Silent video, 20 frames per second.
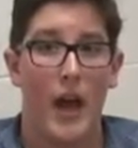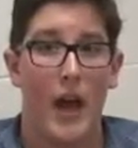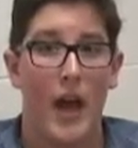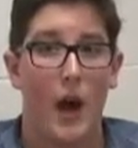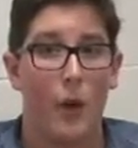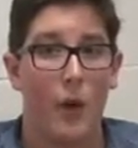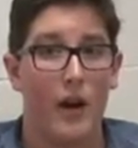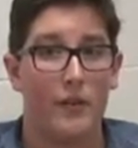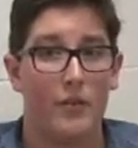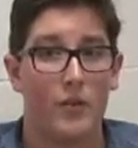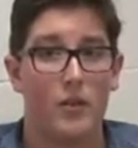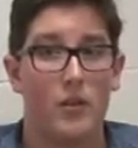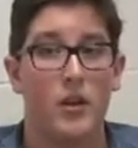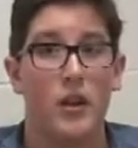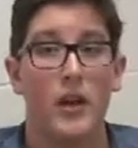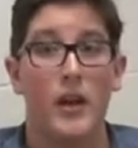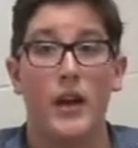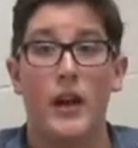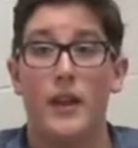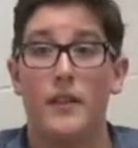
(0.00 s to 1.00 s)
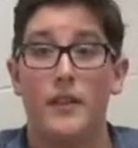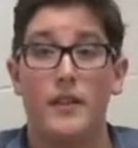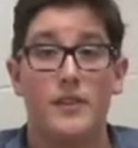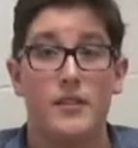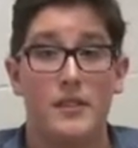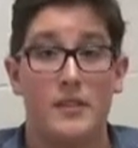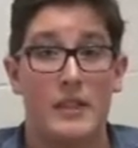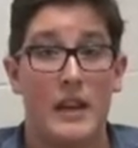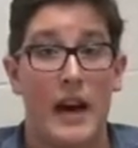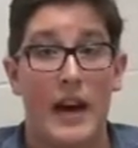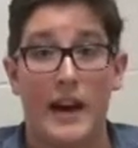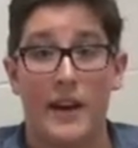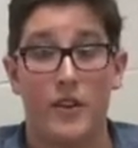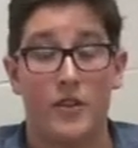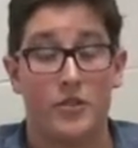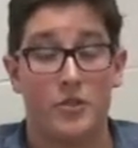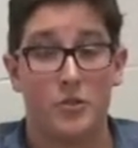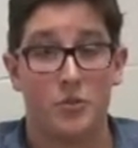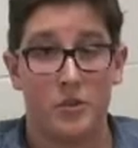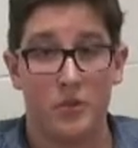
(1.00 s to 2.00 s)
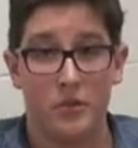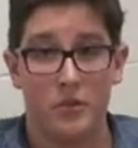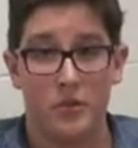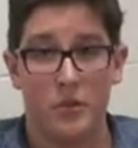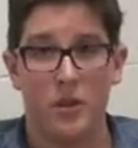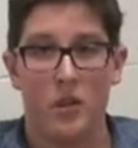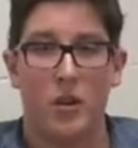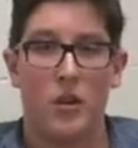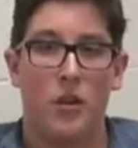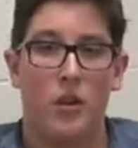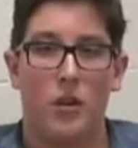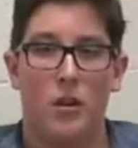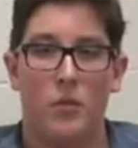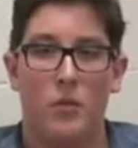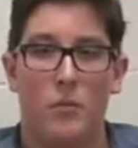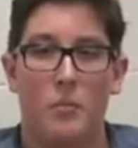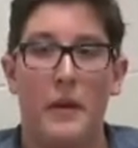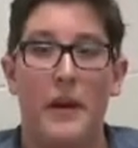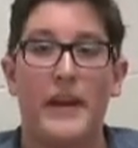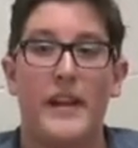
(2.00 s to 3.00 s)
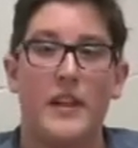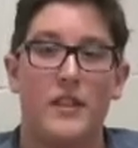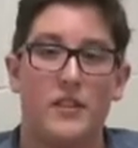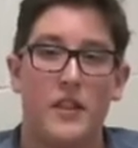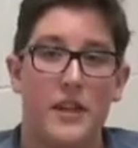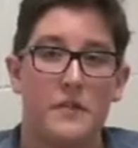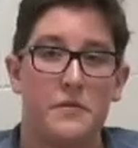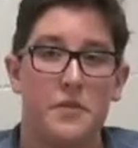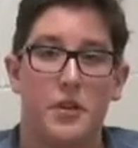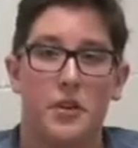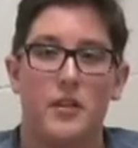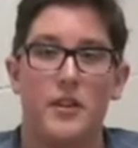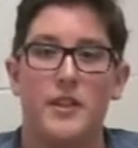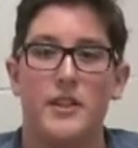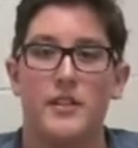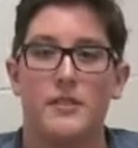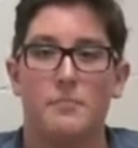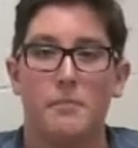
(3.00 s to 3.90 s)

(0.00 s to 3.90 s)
However, this is not at all true. When making a left turn, it is